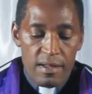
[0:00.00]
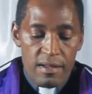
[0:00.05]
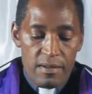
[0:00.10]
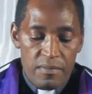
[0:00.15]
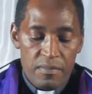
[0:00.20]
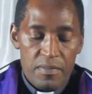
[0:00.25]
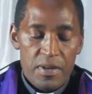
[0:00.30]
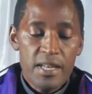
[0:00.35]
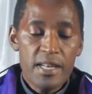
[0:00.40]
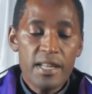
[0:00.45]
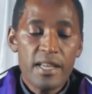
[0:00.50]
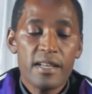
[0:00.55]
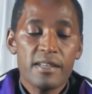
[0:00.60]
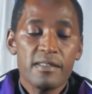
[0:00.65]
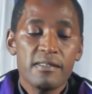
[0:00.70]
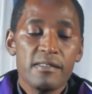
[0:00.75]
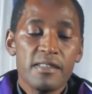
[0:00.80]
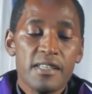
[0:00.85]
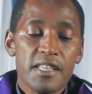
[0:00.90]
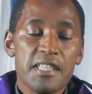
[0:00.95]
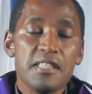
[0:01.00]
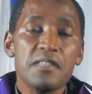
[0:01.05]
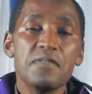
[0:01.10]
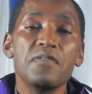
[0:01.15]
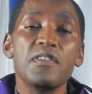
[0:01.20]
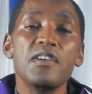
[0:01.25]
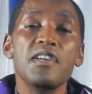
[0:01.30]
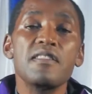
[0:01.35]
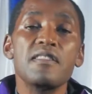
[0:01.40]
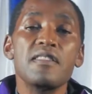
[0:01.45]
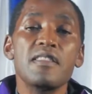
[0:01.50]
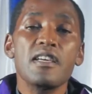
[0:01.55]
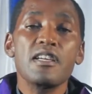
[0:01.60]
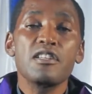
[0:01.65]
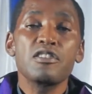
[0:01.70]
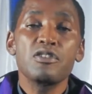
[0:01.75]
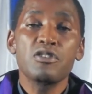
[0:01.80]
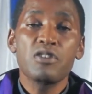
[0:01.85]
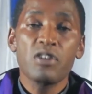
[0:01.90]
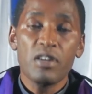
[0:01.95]
meaning his faith
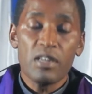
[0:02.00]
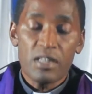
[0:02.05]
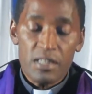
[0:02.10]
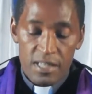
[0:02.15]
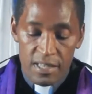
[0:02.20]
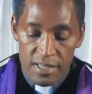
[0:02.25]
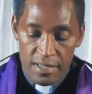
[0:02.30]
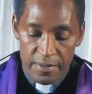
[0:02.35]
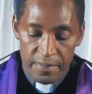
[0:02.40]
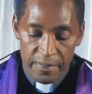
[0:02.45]
in God,